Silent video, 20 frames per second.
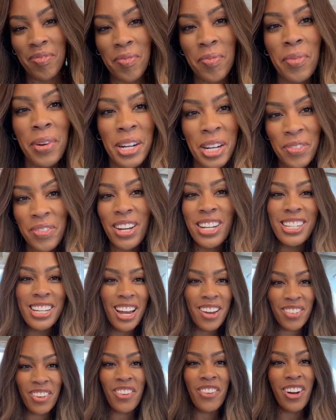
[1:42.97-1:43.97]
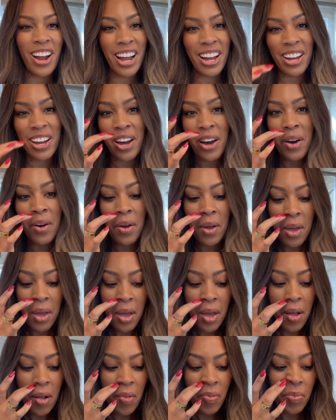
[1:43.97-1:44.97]
pretty much everywhere I go,
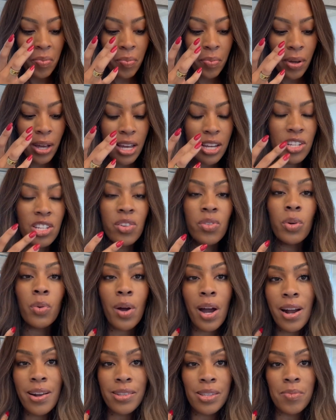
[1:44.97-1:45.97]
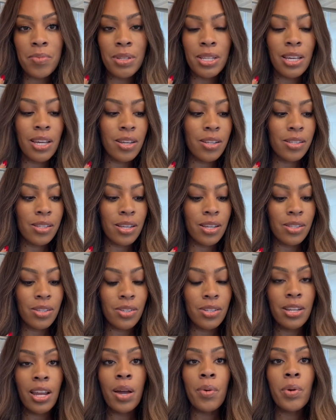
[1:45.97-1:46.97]
but she requires some TLC. So
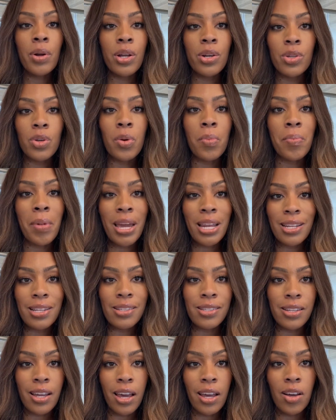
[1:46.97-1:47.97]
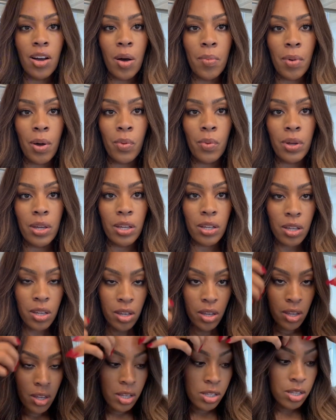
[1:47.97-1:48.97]
today we're gonna do a maintenance day on my wig.
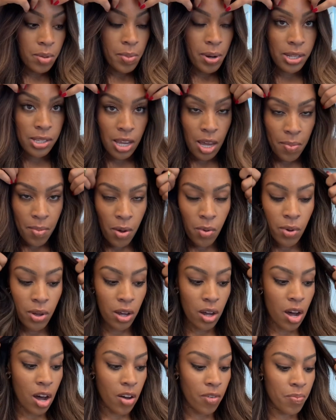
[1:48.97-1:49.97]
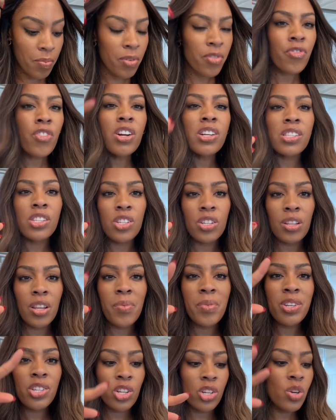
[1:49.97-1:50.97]
So I'm gonna take my wig off, but first let
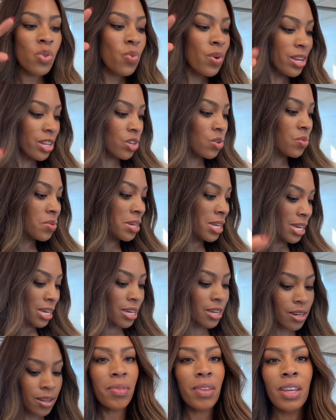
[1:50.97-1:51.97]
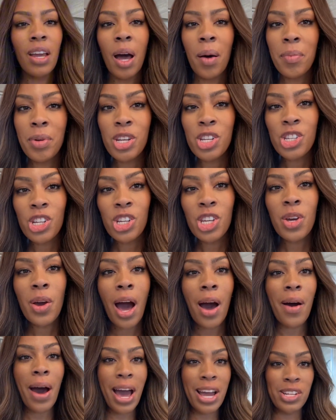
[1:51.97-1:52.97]
me show you what you need. I'm gonna show you
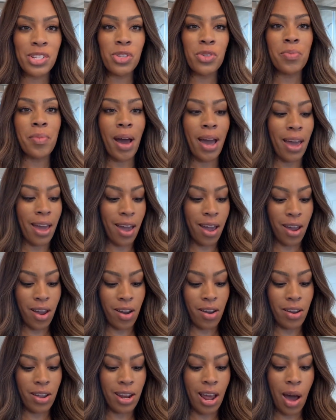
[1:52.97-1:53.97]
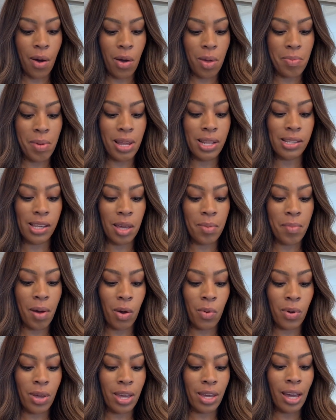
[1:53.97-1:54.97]
how I do my hair and how I maintain my
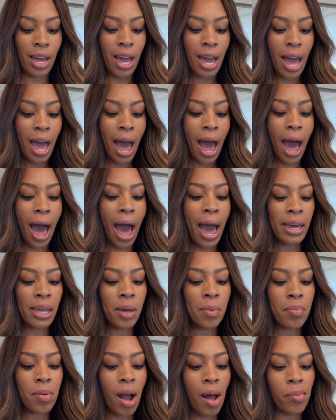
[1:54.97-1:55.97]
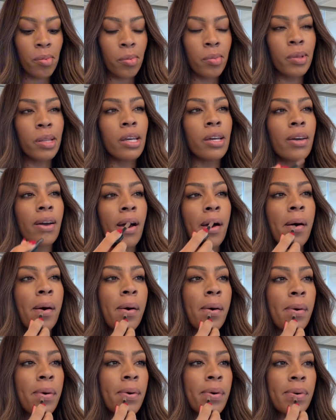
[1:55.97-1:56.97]
wig. I can probably
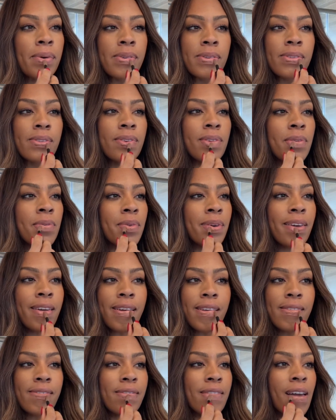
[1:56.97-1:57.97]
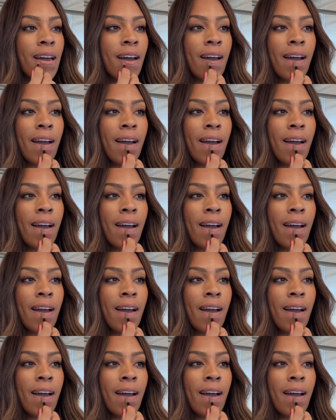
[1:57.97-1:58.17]
go 2 weeks